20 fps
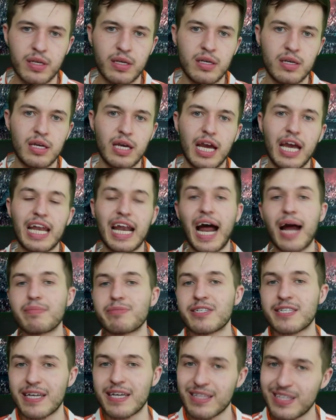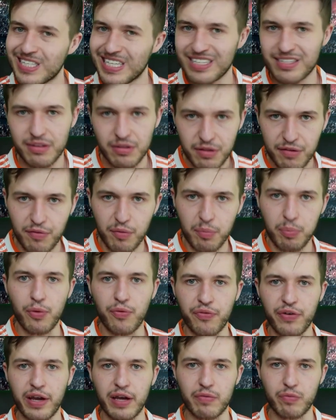and I'm saying this as a Liverpool
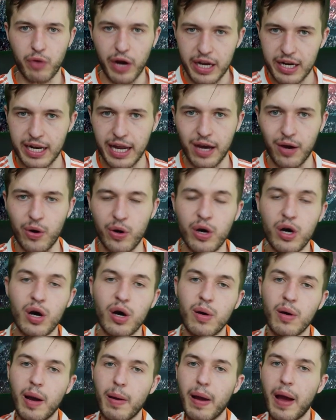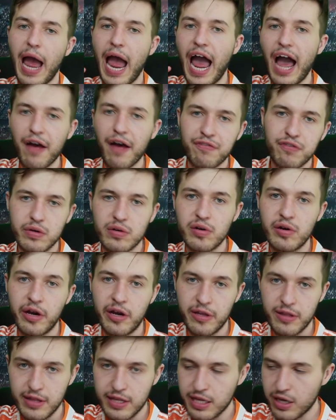fan right now, after
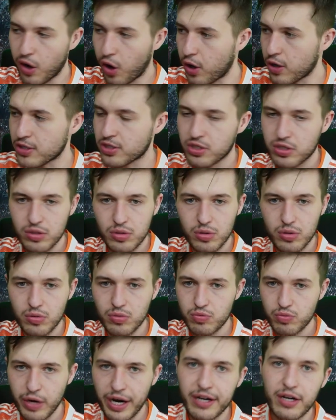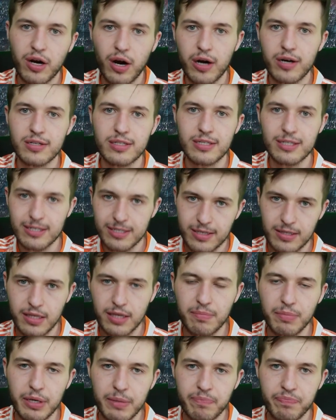the Arsenal red card to Saliba,
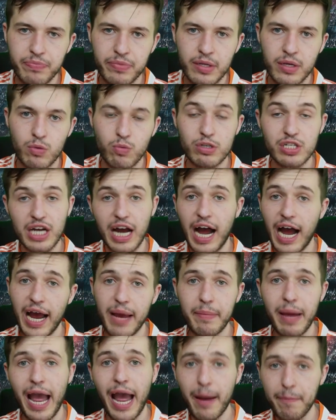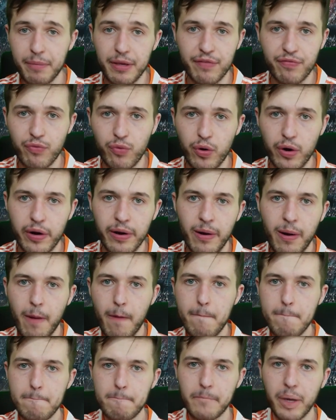which I'm happy for,
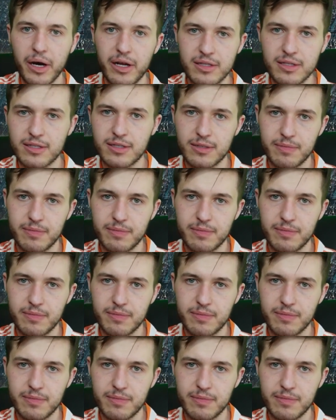but,